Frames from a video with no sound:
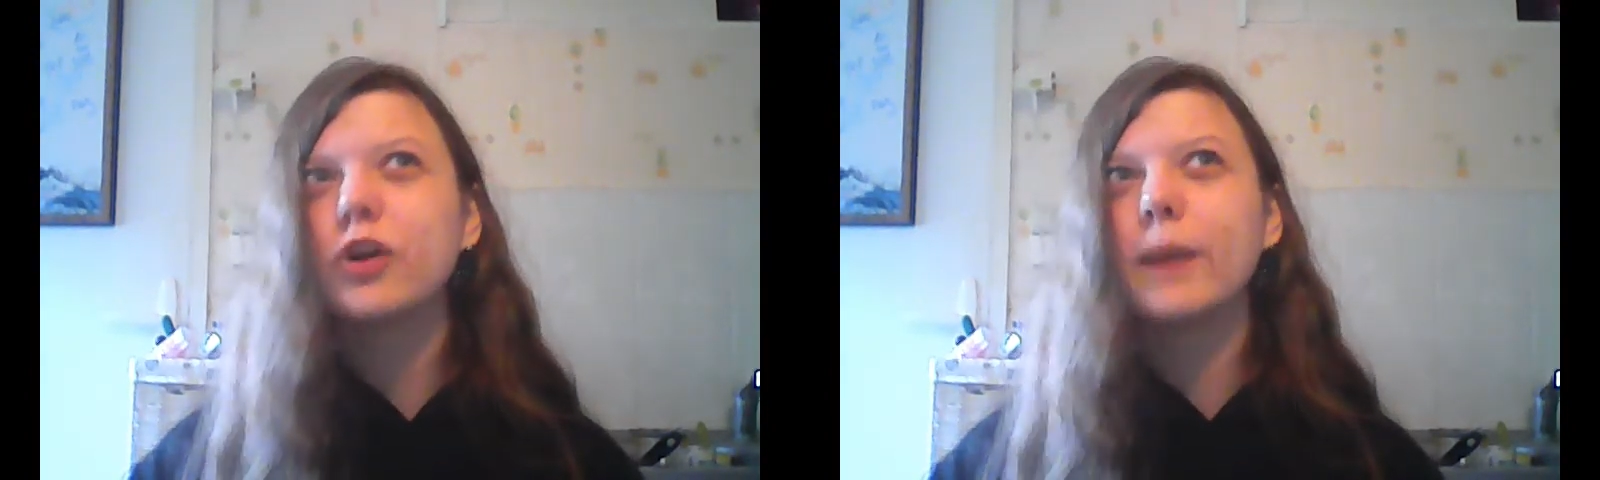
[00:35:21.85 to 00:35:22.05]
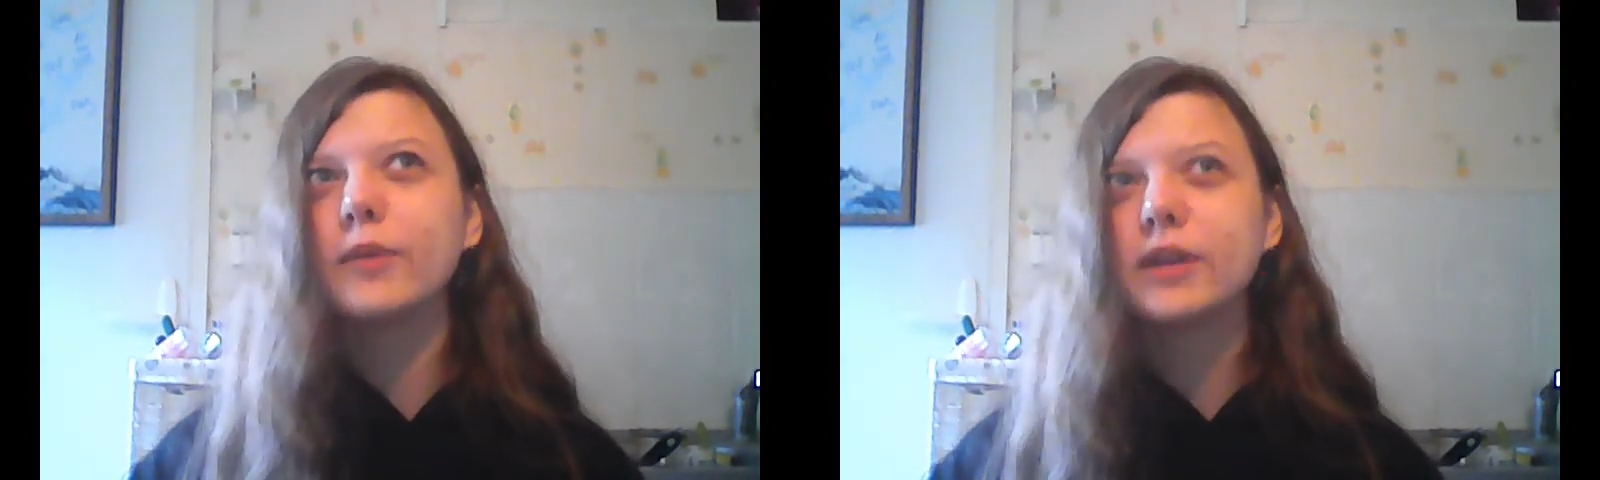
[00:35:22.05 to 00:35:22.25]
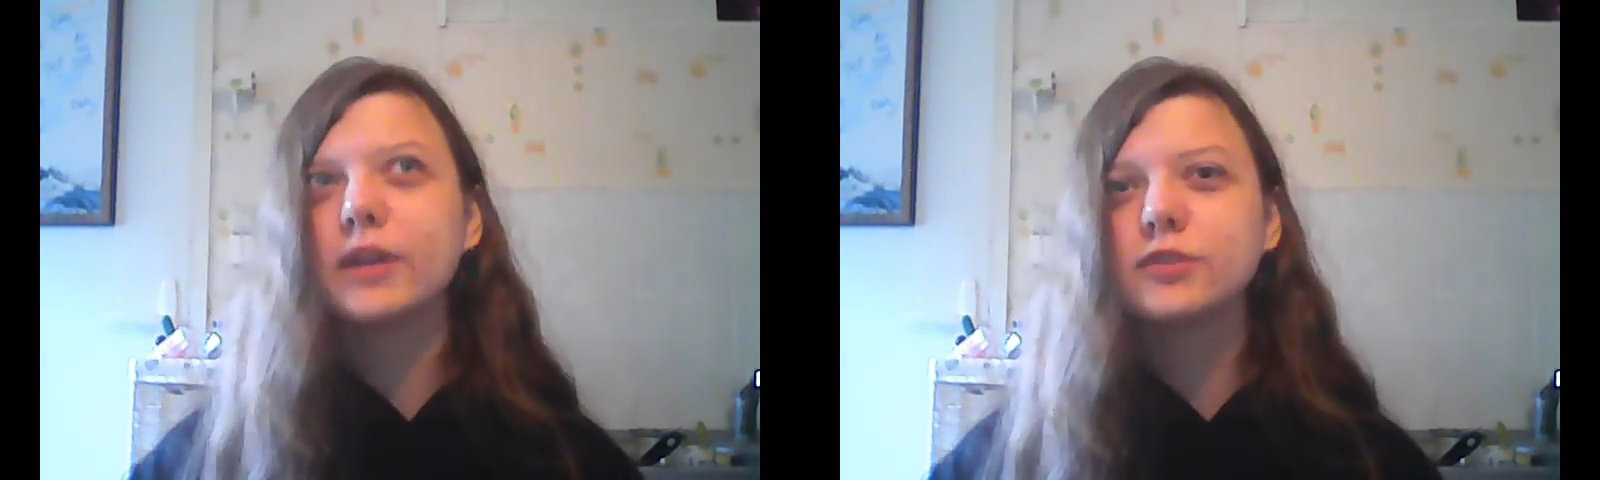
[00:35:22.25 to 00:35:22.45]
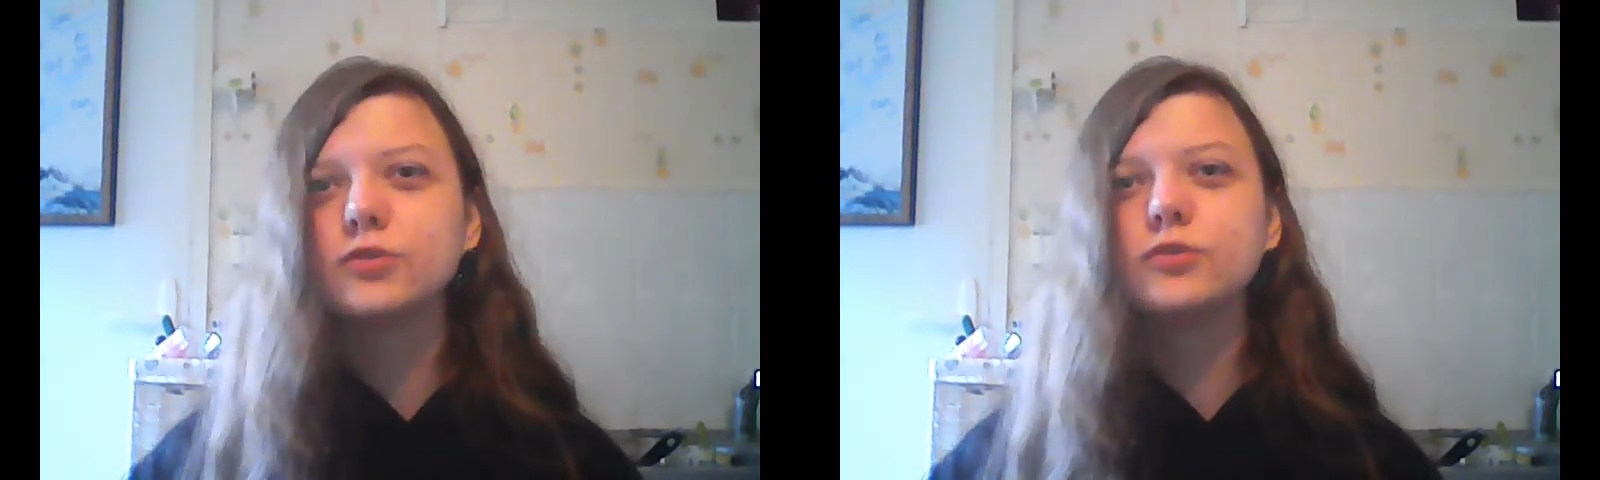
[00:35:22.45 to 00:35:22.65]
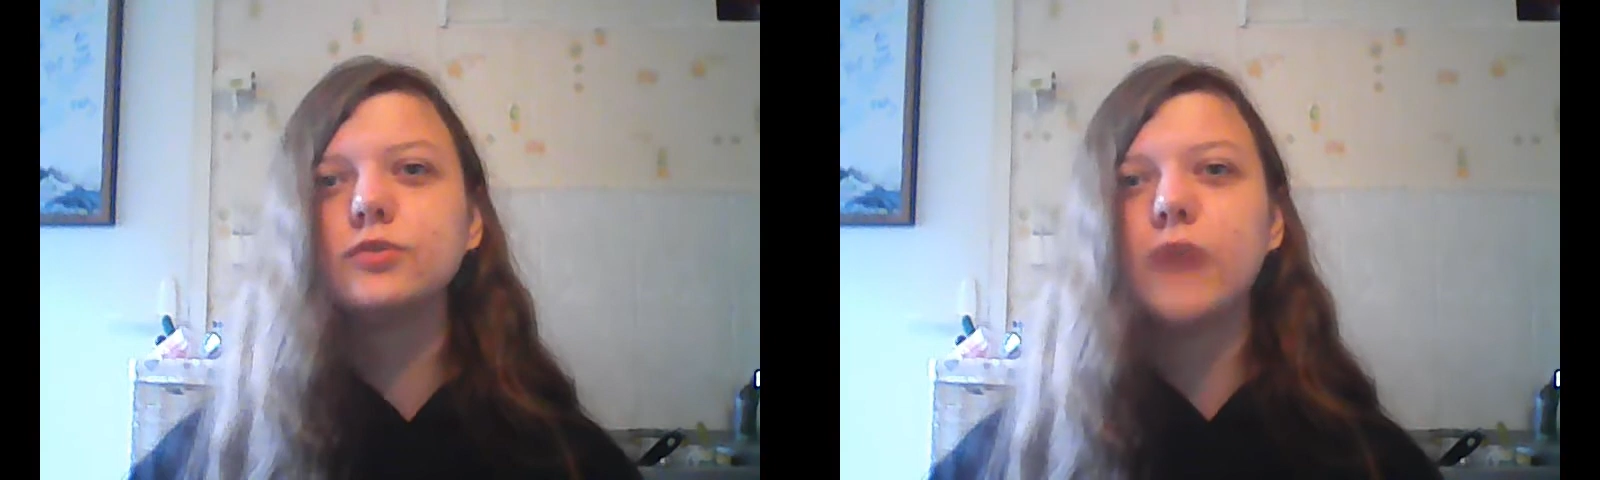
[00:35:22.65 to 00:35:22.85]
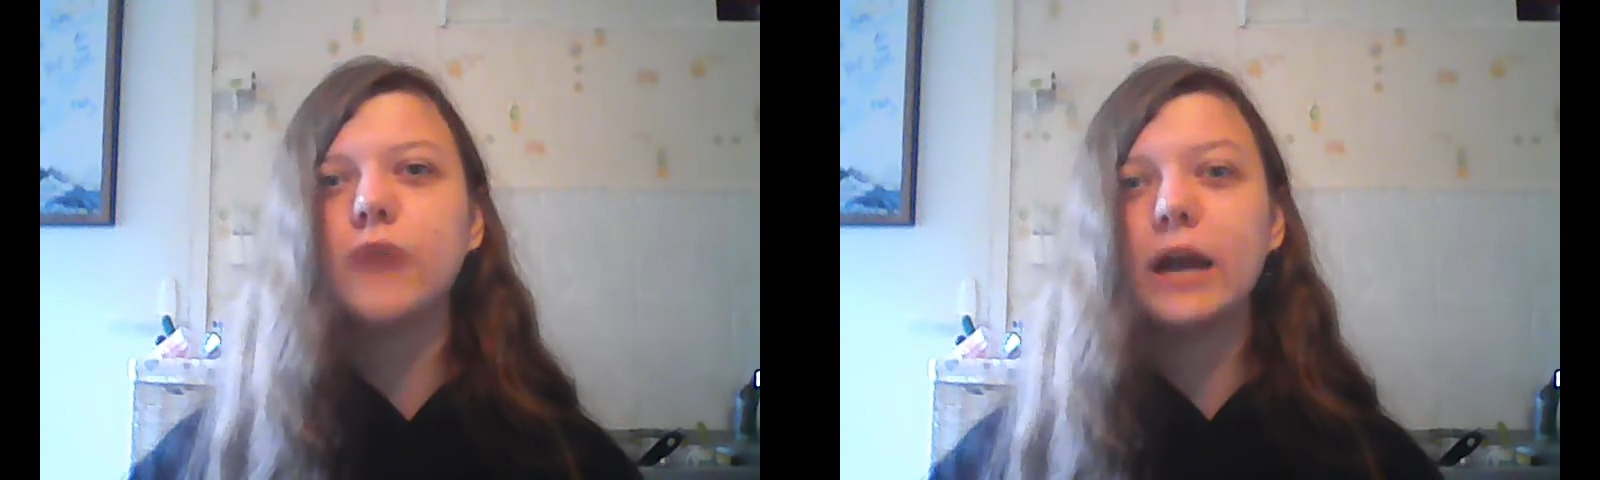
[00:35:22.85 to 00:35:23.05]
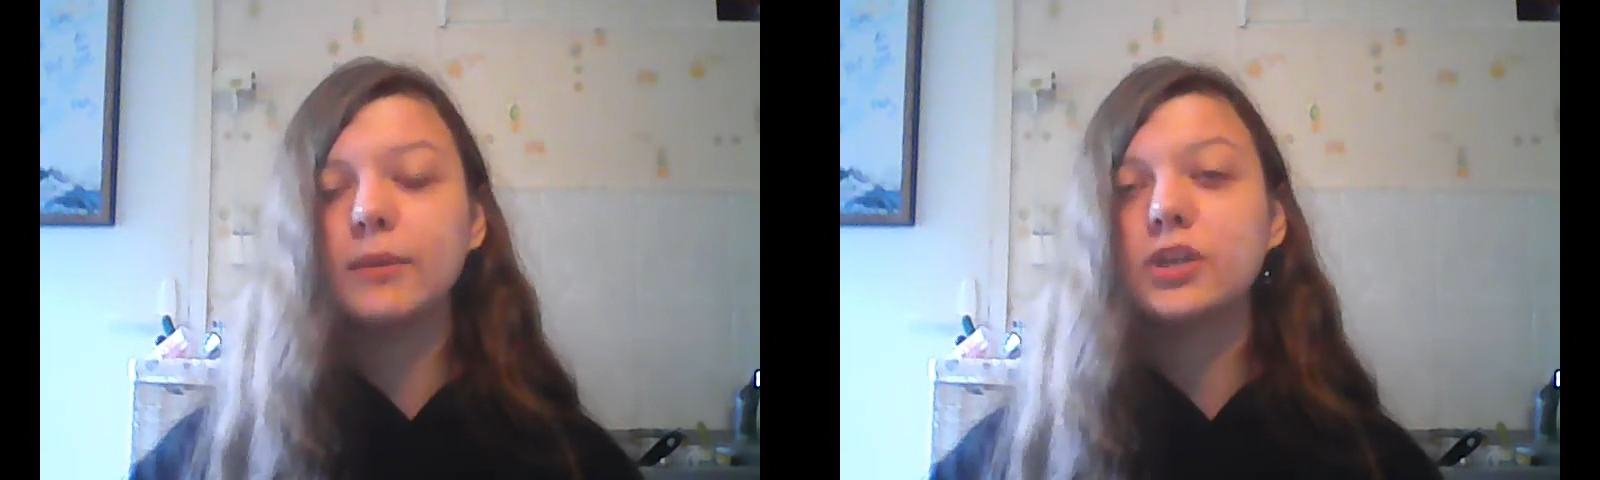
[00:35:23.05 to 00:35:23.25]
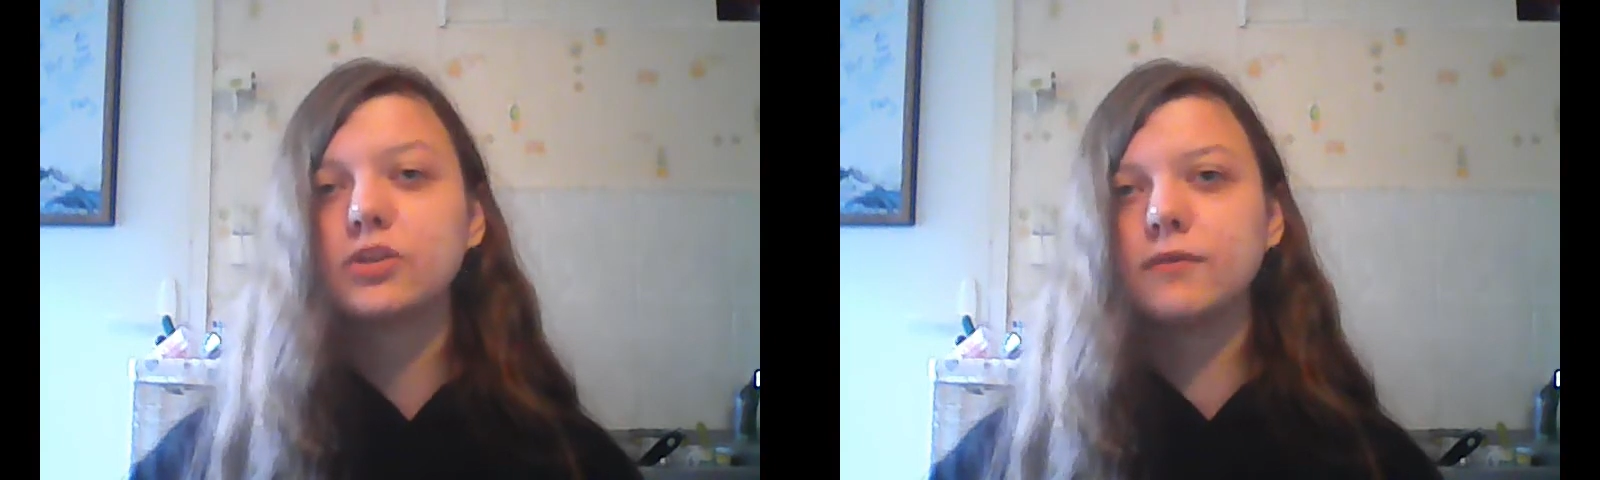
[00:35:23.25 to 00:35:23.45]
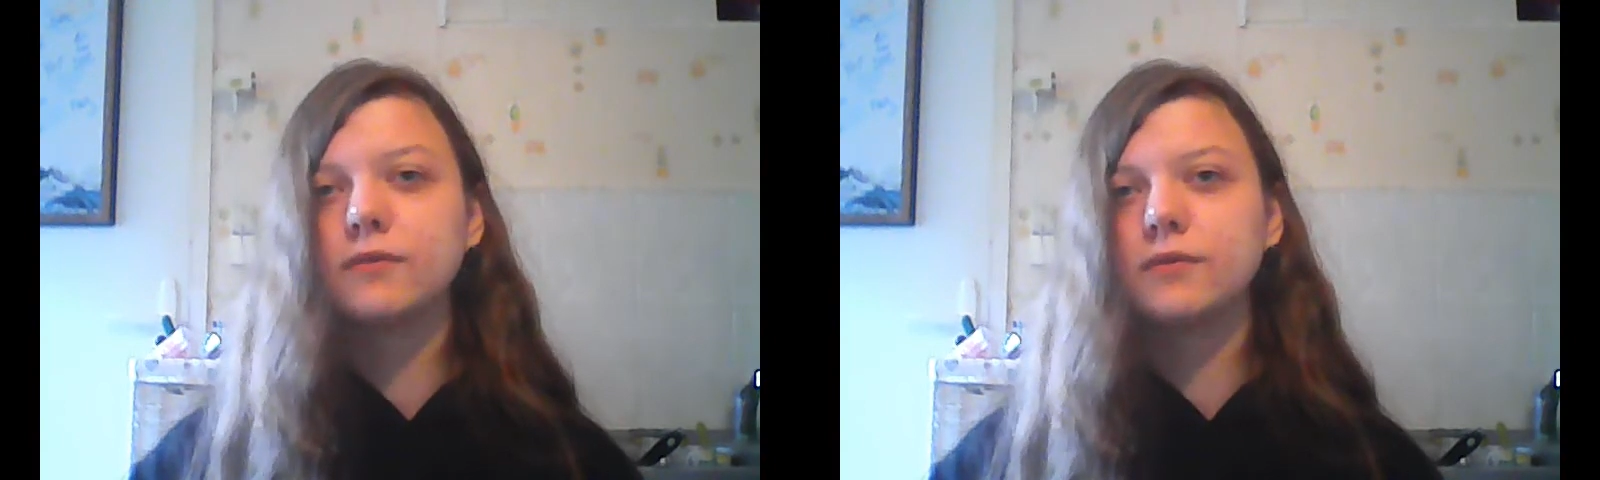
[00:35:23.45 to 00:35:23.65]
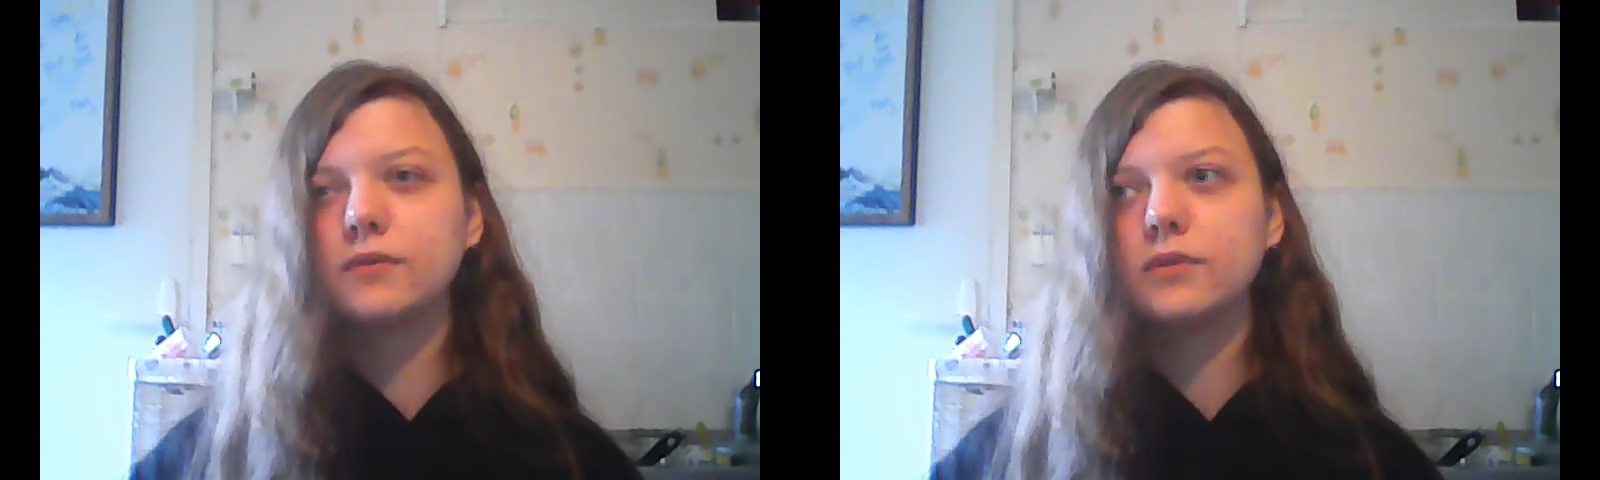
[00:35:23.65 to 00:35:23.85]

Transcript: I'm gonna do animation.